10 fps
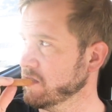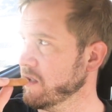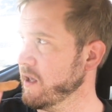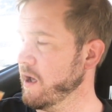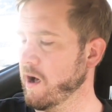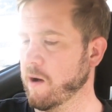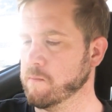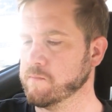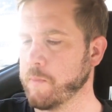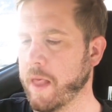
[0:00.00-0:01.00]

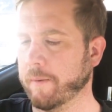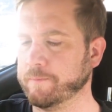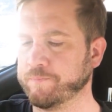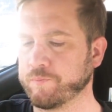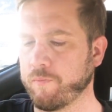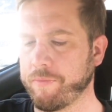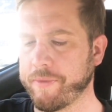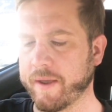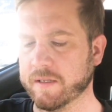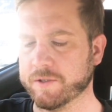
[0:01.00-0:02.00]

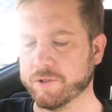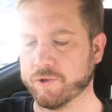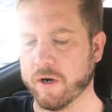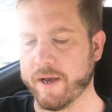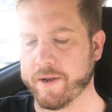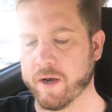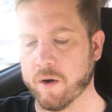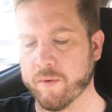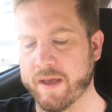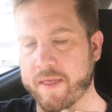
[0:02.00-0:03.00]
Let's just try
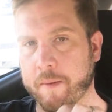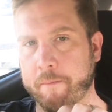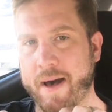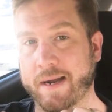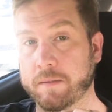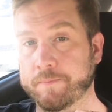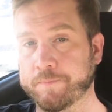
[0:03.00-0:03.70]
it without the batter.